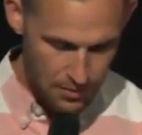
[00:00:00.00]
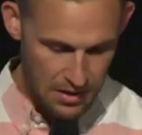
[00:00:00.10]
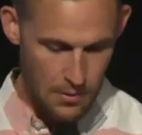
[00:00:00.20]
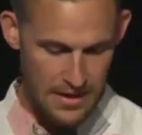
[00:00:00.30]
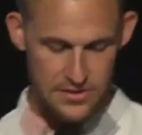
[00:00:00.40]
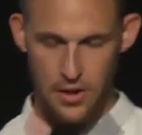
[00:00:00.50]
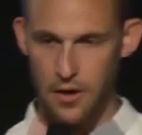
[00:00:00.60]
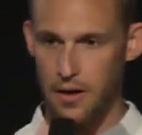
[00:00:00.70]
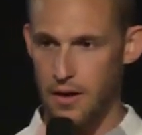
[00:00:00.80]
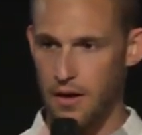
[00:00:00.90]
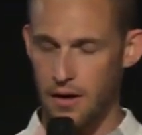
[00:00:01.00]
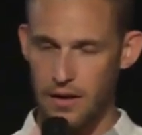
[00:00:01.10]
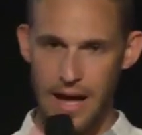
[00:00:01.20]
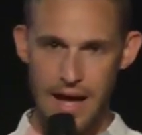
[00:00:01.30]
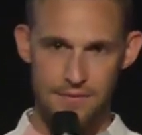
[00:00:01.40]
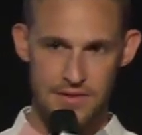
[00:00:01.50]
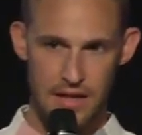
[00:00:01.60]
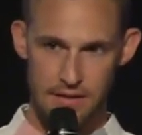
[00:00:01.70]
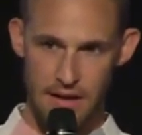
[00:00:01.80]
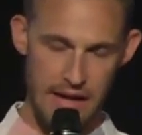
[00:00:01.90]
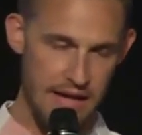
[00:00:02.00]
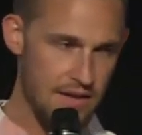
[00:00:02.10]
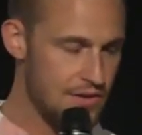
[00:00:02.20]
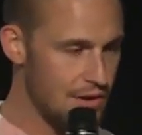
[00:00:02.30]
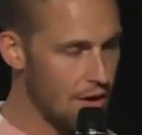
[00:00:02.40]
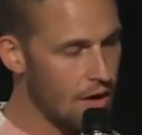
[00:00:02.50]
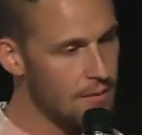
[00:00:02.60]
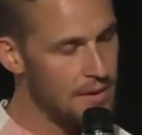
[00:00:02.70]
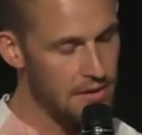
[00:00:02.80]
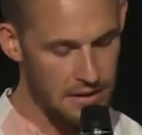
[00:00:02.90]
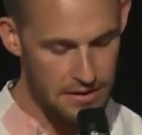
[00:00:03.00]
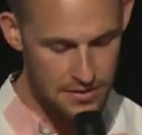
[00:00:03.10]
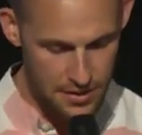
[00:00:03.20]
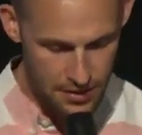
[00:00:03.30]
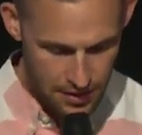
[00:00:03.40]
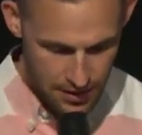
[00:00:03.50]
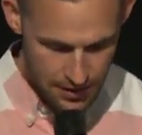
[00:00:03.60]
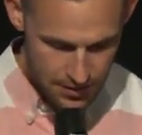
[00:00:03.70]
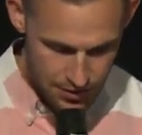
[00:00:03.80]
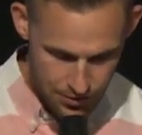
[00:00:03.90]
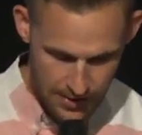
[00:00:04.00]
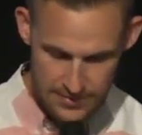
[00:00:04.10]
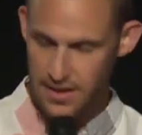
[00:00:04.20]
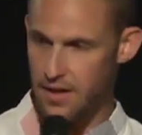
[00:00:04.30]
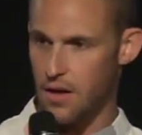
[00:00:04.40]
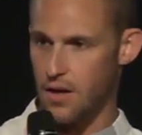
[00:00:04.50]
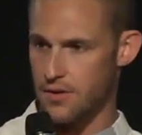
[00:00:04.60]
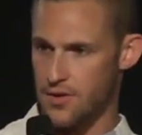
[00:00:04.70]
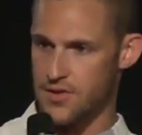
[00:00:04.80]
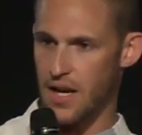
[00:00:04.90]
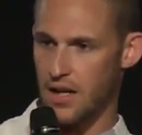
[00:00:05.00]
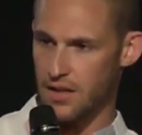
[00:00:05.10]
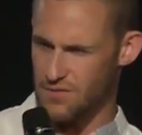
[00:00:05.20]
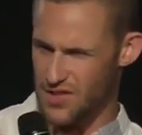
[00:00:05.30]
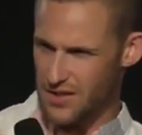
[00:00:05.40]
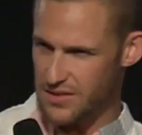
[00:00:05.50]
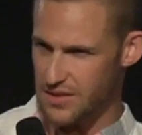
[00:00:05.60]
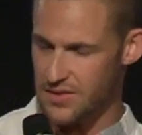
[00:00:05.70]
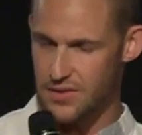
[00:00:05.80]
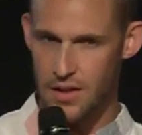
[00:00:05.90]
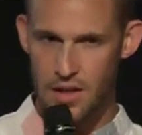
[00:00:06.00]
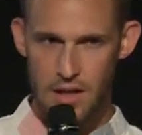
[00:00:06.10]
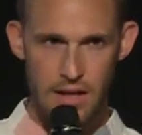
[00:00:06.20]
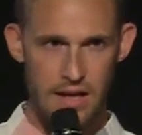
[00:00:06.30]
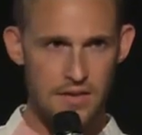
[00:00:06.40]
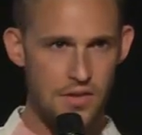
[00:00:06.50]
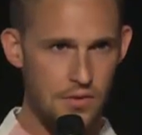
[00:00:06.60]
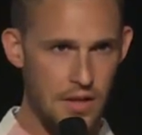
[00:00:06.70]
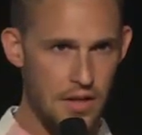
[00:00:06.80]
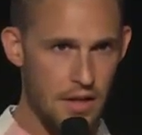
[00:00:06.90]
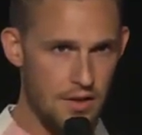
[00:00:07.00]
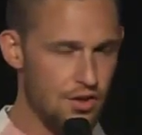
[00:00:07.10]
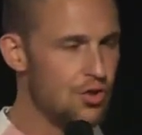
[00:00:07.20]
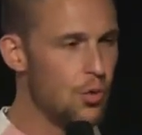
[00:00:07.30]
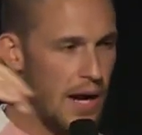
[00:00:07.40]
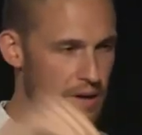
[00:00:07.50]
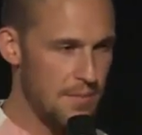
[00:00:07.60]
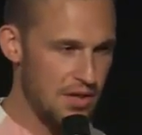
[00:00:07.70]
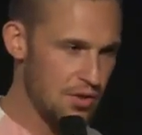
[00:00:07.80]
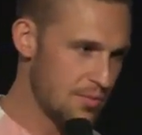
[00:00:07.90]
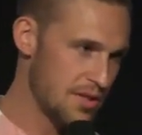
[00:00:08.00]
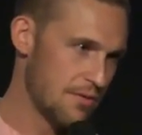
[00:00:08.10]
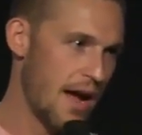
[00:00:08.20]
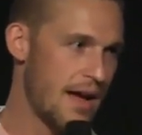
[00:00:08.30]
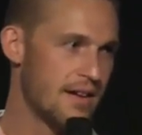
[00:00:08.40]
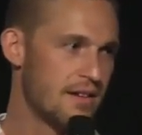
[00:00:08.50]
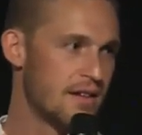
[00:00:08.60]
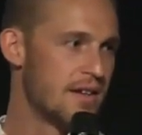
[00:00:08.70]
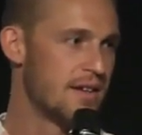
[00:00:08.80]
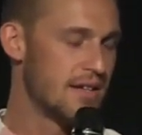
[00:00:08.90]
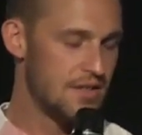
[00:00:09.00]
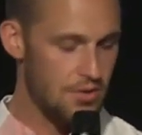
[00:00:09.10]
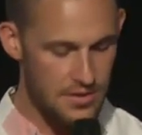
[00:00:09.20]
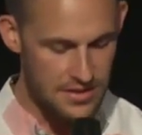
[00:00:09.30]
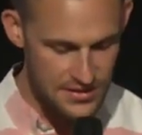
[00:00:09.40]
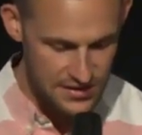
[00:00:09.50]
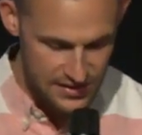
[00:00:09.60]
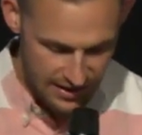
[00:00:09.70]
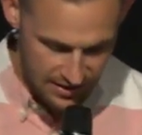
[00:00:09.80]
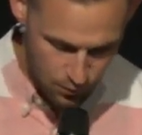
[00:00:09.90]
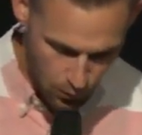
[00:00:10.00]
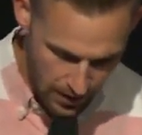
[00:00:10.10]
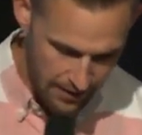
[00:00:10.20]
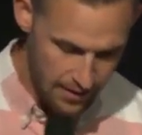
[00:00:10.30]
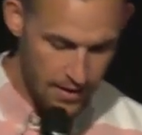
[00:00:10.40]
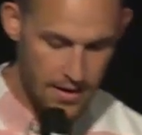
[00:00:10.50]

many ways, our, our lives, they, they hinge on our ability to, to translate our understanding of Jesus into a, a new way to be human, right? Into a distinct way